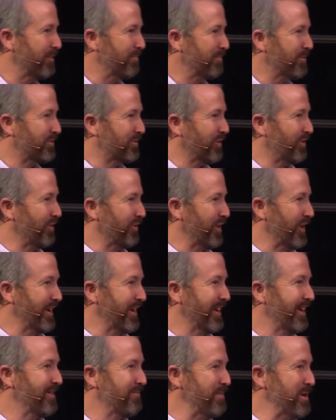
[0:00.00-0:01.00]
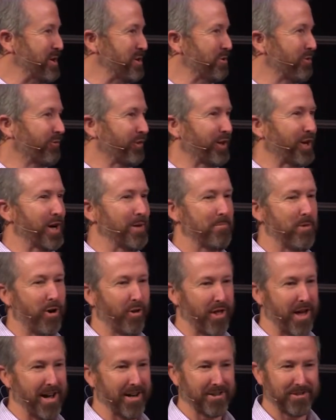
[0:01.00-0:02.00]
so that may you overcome all
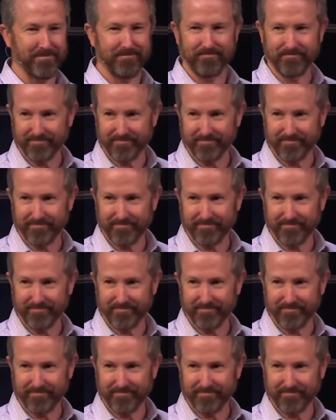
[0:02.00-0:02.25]
that.